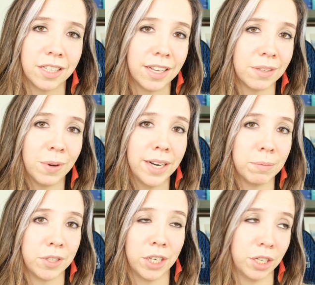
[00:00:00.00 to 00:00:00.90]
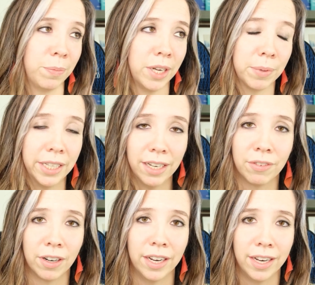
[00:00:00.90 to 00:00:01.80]
And that's why I'm such a big
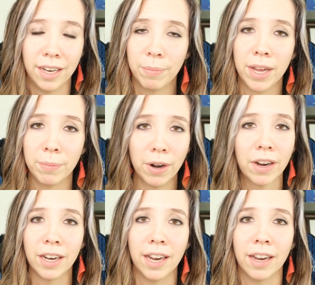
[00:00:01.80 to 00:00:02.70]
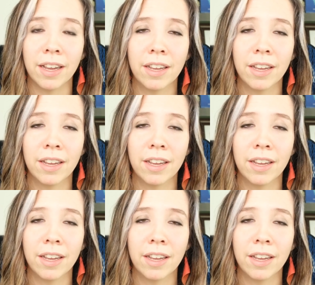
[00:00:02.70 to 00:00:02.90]
believer in inbound marketing.